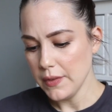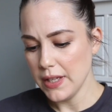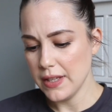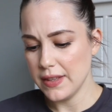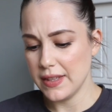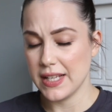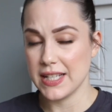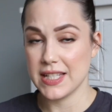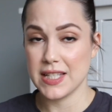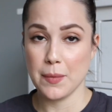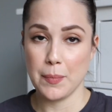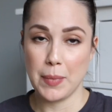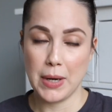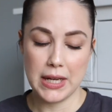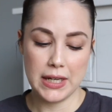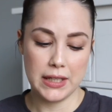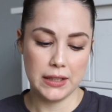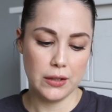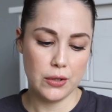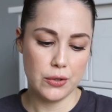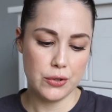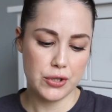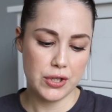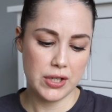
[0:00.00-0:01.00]
that's a body
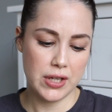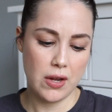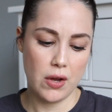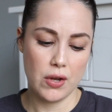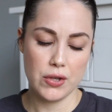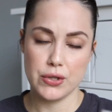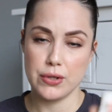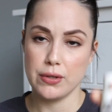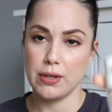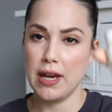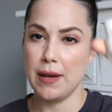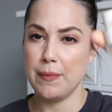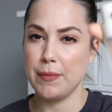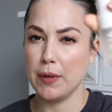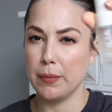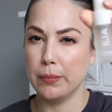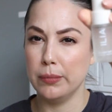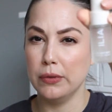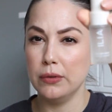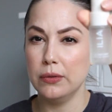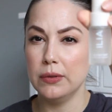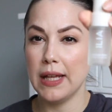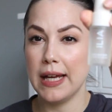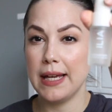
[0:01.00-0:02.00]
lotion. Also came the
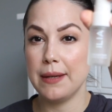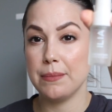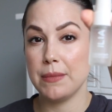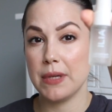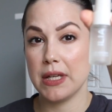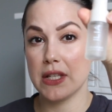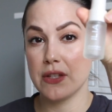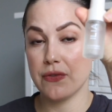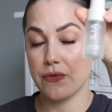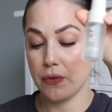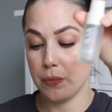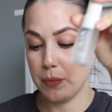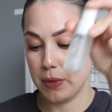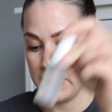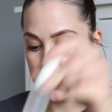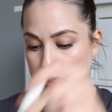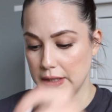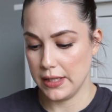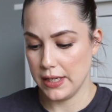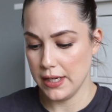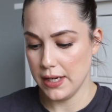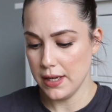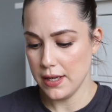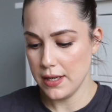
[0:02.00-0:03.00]
Blue Light Mist from
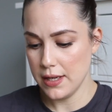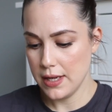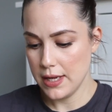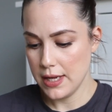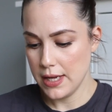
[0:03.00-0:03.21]
Ilia,